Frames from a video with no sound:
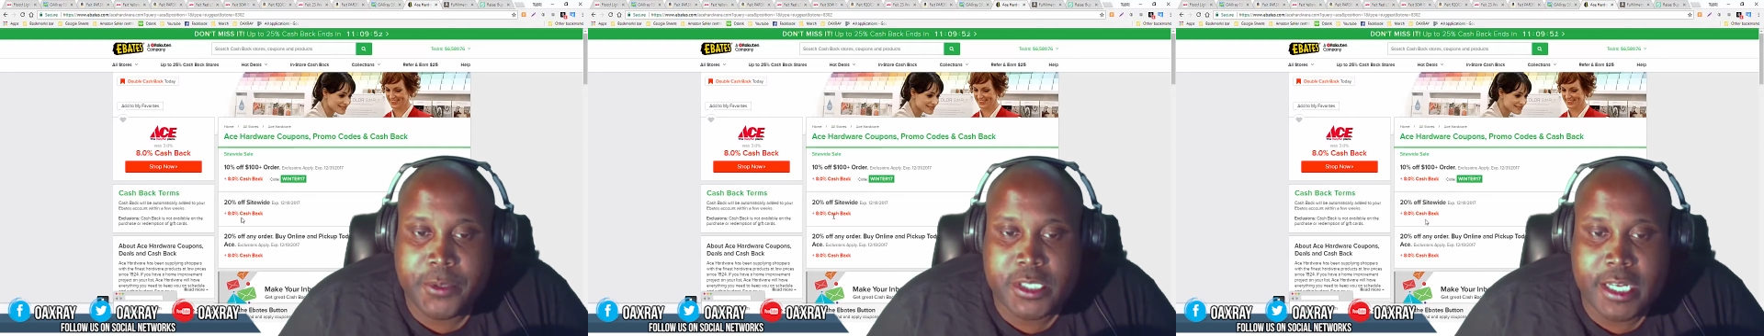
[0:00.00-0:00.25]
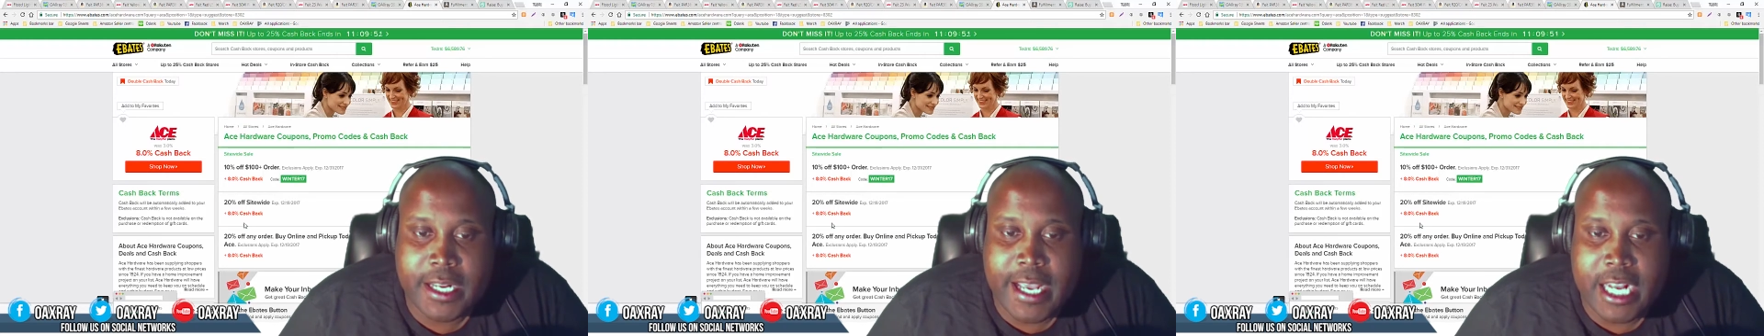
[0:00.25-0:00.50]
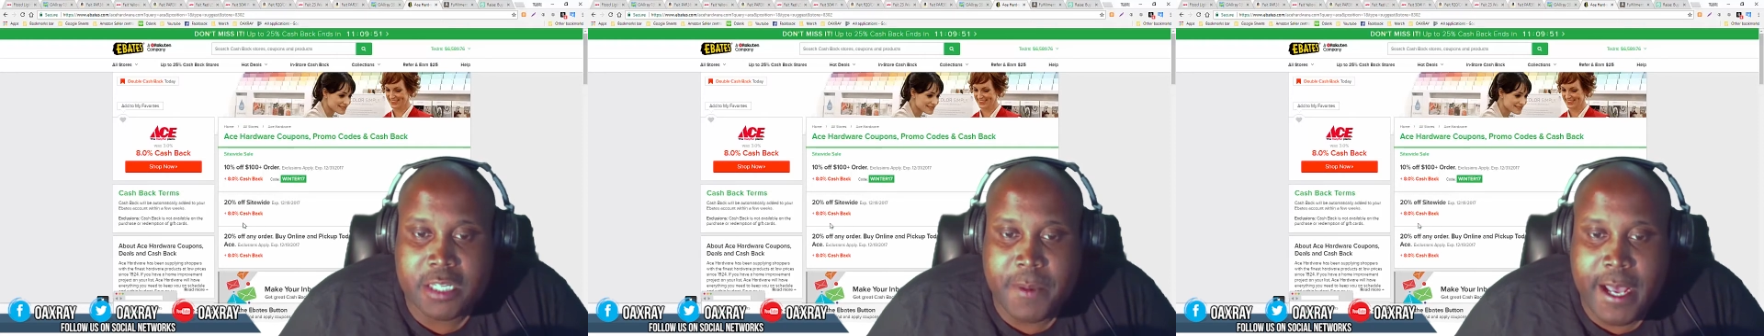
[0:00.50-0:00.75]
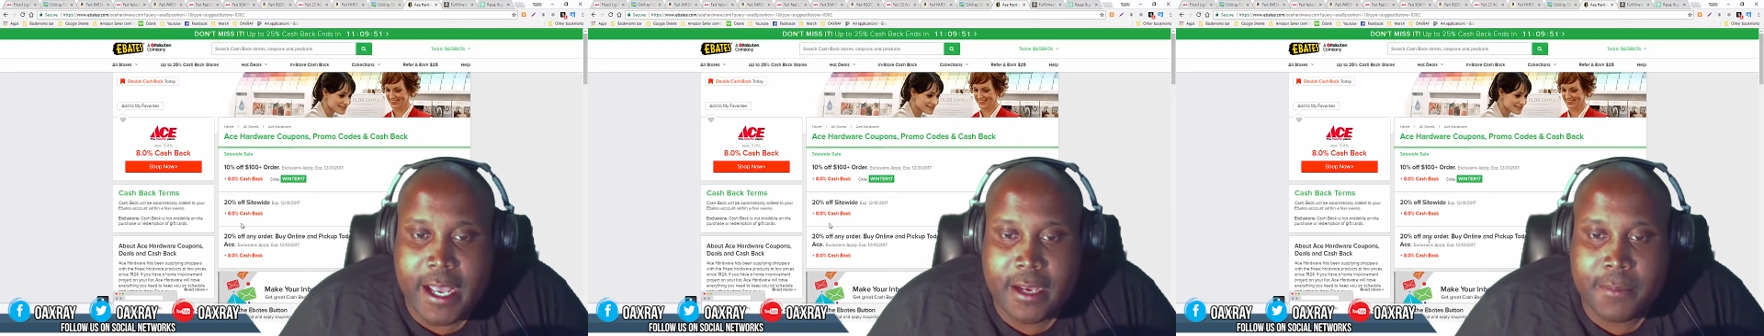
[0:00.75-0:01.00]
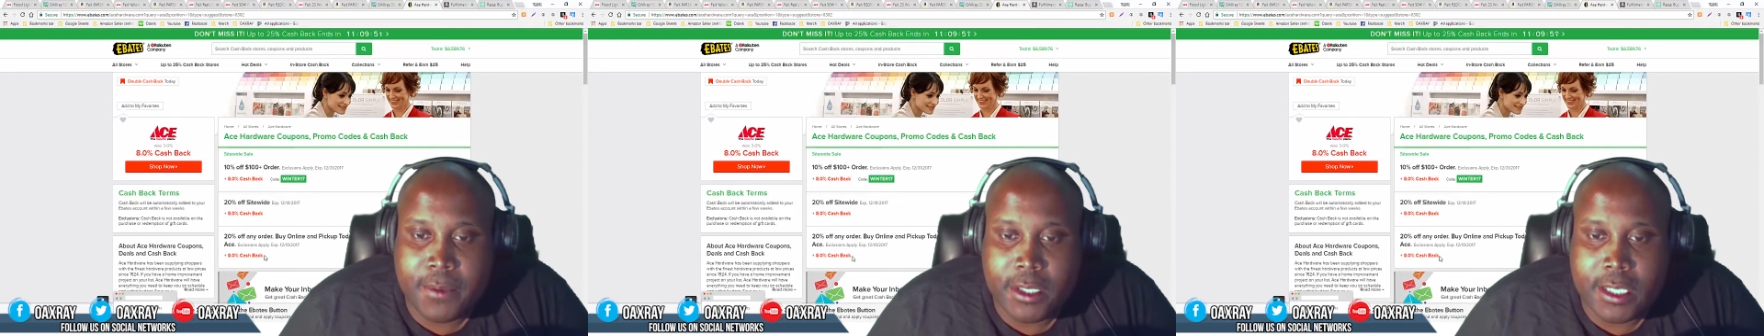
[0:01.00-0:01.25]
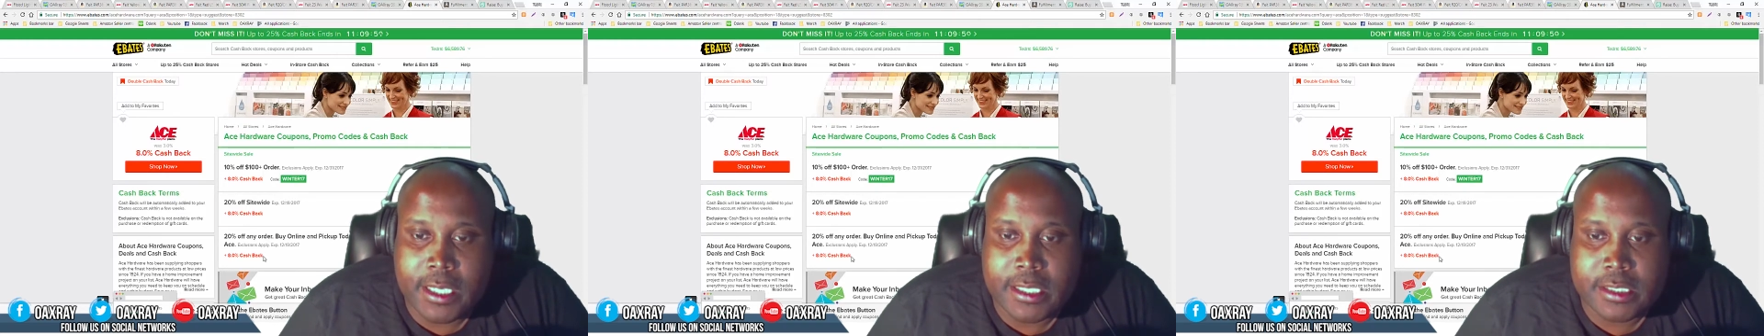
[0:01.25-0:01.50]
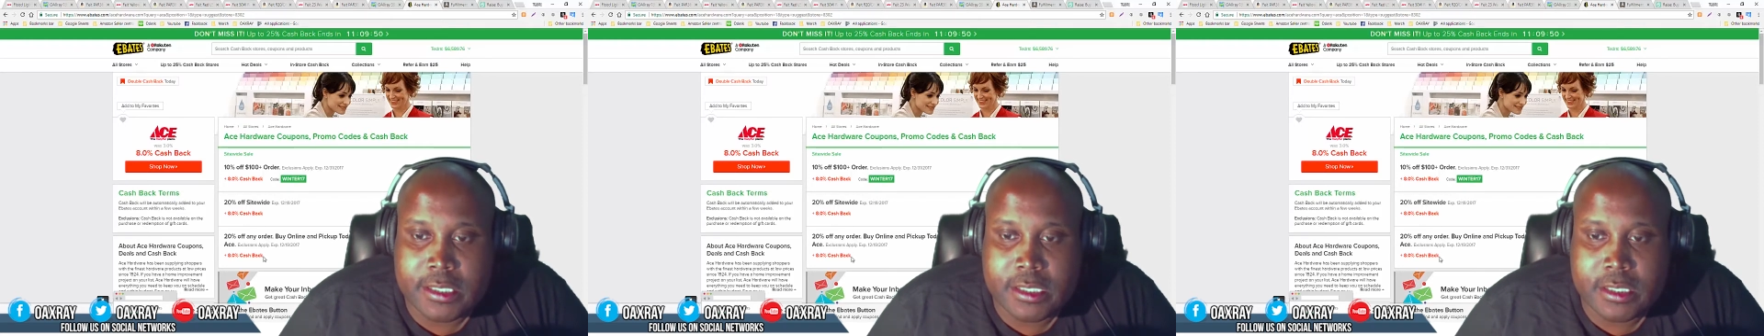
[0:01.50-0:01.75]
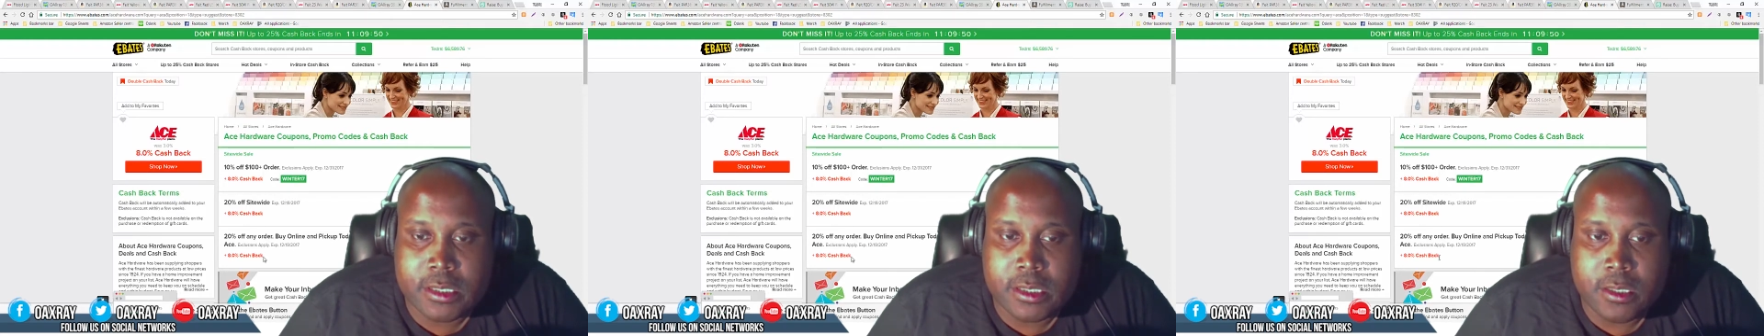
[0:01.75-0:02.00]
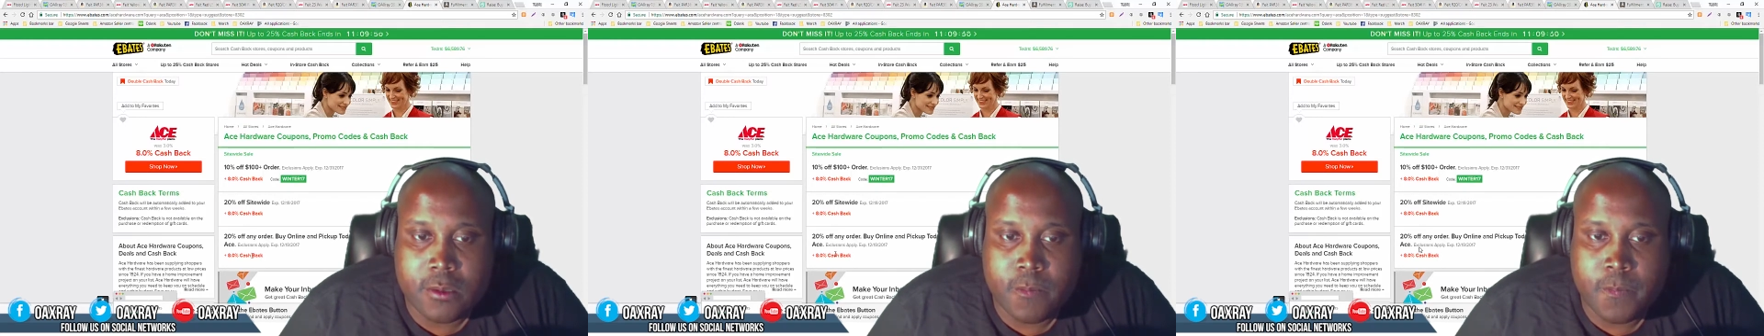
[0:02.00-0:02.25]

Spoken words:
8% in cash back plus